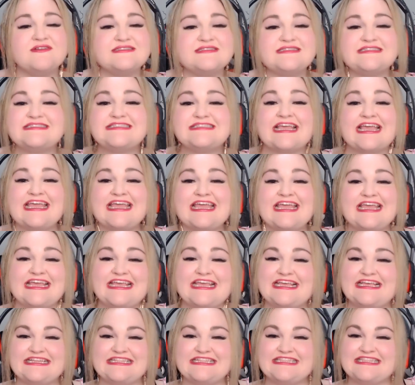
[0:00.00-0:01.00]

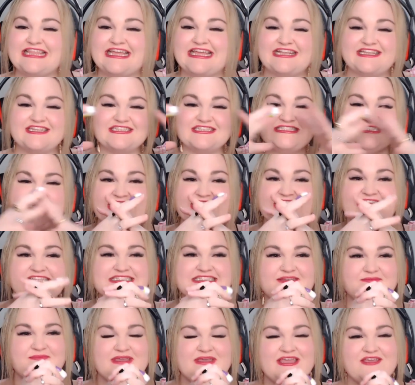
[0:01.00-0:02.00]
see we just need
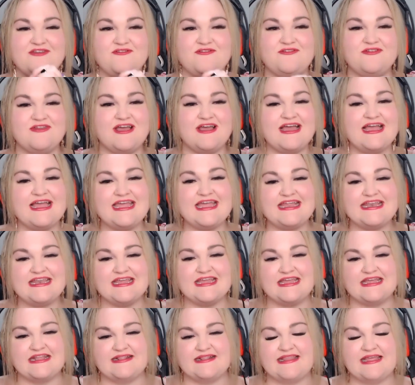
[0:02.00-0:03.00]
to be
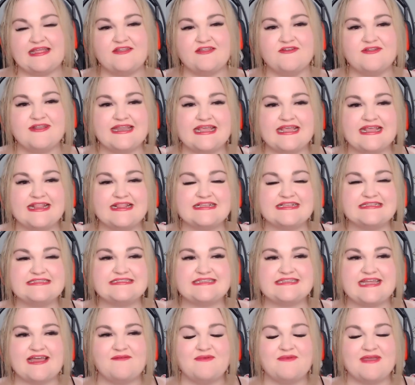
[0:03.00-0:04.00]
united they don't need the
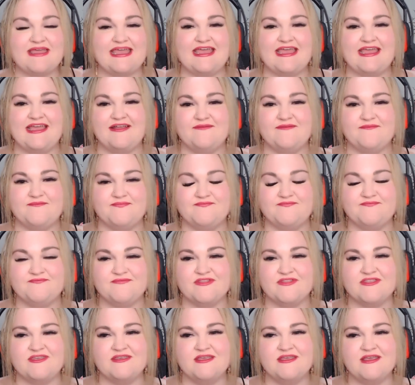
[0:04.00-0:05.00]
stabbing
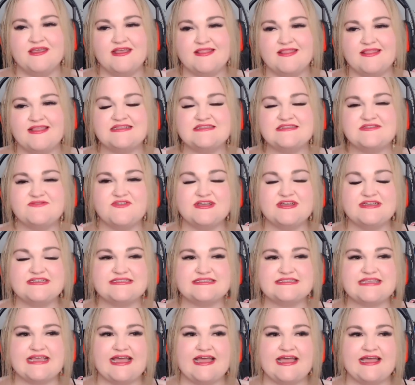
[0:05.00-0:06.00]
that's very
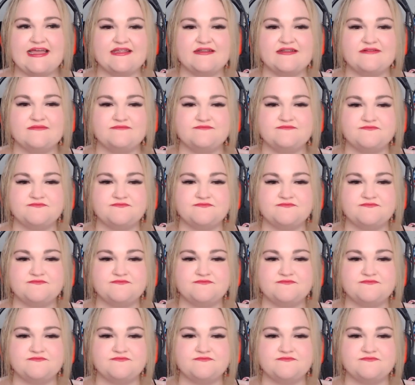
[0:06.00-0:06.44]
sad